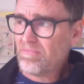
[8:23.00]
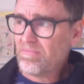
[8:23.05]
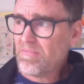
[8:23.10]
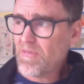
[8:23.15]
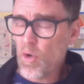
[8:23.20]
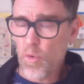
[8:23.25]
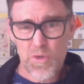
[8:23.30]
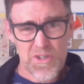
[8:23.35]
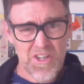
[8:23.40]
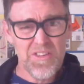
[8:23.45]

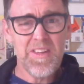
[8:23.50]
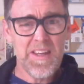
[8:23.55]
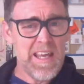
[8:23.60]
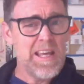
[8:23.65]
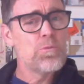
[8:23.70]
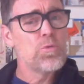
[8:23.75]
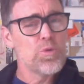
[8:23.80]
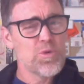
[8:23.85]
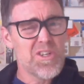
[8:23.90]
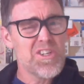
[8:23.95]
which in the
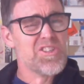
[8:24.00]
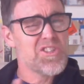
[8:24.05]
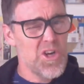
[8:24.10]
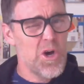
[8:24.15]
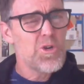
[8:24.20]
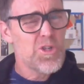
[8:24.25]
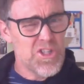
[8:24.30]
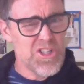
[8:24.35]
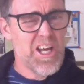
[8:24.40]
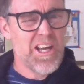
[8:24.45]
end will
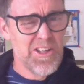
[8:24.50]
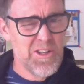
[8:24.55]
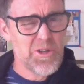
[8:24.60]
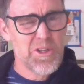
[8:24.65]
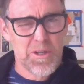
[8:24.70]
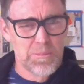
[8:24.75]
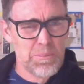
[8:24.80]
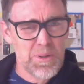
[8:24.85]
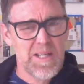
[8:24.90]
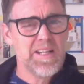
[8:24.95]
dissociate you
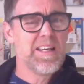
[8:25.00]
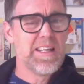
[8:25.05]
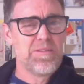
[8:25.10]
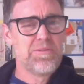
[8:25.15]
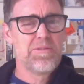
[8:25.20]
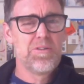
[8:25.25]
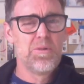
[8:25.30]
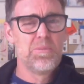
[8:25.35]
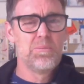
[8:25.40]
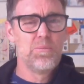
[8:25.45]
completely
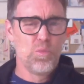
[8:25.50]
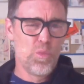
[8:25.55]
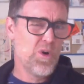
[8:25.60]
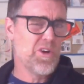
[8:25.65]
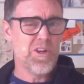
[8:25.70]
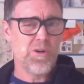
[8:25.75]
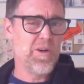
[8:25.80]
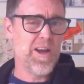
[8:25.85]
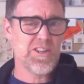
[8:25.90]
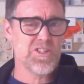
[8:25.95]
from what
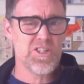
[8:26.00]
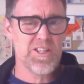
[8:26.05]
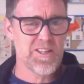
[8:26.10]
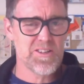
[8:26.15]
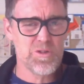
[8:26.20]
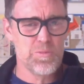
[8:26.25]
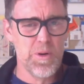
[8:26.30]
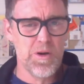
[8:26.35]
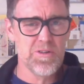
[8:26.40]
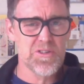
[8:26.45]
you're actually
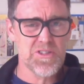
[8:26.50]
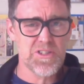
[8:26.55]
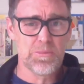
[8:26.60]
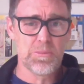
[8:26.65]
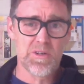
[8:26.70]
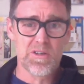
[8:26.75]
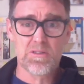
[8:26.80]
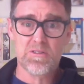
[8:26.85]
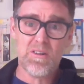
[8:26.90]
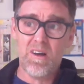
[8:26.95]
experiencing
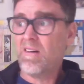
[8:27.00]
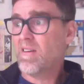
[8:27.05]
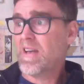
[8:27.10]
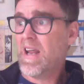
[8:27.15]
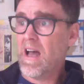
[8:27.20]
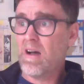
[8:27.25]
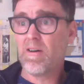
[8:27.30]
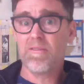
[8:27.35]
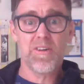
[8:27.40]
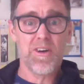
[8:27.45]
because,
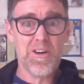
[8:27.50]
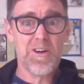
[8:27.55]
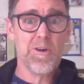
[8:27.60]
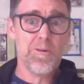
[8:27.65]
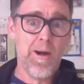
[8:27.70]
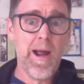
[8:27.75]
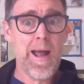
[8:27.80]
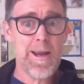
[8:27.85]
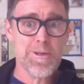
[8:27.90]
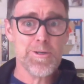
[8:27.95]
now I've got a
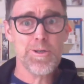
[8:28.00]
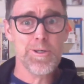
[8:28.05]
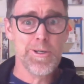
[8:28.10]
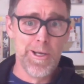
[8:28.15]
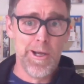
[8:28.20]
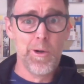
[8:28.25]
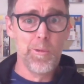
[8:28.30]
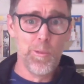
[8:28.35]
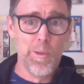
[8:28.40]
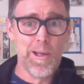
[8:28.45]
crutch,
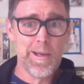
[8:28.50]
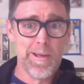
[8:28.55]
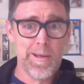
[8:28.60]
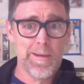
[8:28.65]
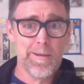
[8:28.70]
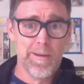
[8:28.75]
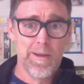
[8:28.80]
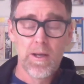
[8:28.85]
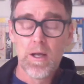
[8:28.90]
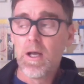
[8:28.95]

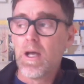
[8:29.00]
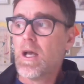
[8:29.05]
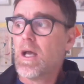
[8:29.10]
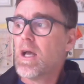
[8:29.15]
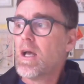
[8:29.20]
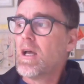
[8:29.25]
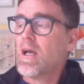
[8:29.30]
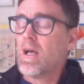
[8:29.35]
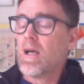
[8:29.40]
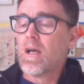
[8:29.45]
wicked.
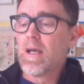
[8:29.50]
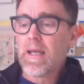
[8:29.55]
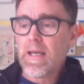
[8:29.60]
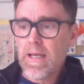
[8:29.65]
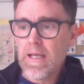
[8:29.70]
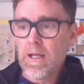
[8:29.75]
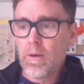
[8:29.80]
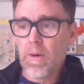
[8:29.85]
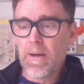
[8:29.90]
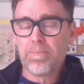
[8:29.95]

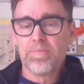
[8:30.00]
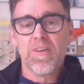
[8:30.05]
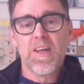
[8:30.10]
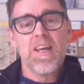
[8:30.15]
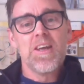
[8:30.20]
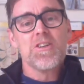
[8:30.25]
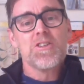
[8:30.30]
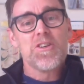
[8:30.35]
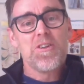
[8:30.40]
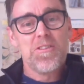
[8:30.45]
Anyway,
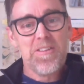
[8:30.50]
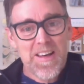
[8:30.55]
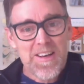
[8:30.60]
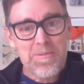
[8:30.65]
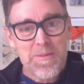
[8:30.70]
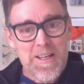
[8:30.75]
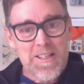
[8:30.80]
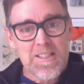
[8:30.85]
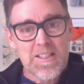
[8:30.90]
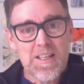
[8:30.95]
so
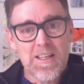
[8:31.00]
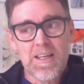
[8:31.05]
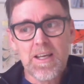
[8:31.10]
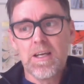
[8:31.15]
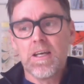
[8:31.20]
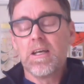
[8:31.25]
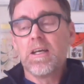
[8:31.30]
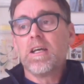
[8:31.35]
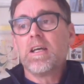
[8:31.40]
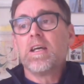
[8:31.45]
fundamentally,
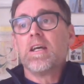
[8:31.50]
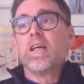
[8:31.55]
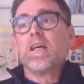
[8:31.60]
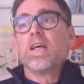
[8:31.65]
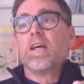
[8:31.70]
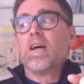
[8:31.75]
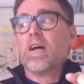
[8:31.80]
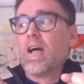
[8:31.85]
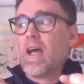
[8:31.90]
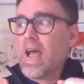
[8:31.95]

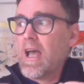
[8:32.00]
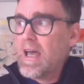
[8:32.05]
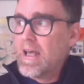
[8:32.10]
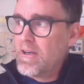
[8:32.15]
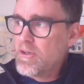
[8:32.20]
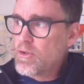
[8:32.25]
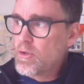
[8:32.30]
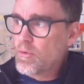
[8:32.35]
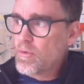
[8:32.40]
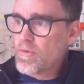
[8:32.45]
had a
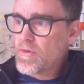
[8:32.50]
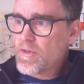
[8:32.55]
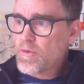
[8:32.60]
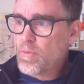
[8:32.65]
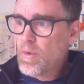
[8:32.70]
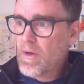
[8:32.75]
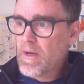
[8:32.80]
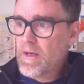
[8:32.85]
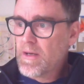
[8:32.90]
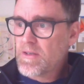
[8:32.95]
talk with this
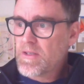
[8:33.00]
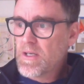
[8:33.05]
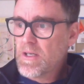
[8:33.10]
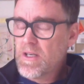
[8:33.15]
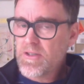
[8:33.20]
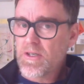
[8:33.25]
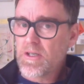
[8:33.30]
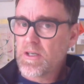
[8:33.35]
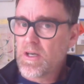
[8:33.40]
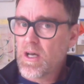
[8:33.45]
body, and I said,
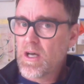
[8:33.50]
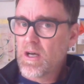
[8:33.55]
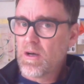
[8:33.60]
listen,